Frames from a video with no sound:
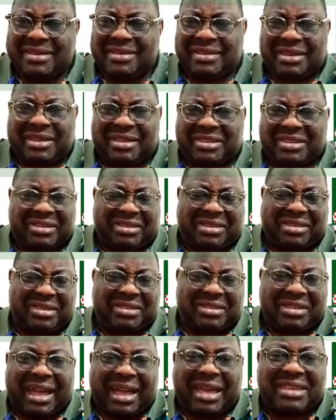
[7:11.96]

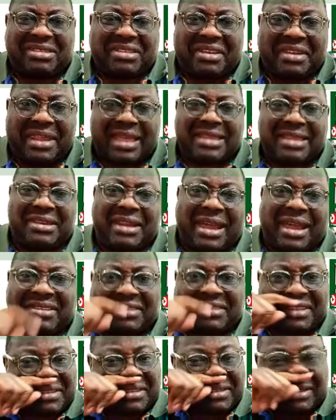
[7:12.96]
This guy is a Nigerian
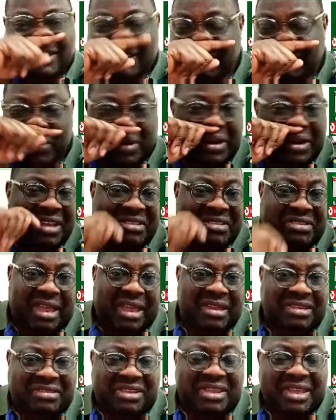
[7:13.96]
citizen, for
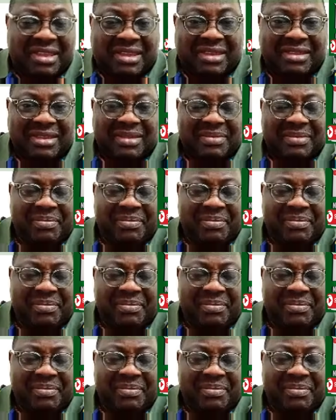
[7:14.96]
Christ's sake.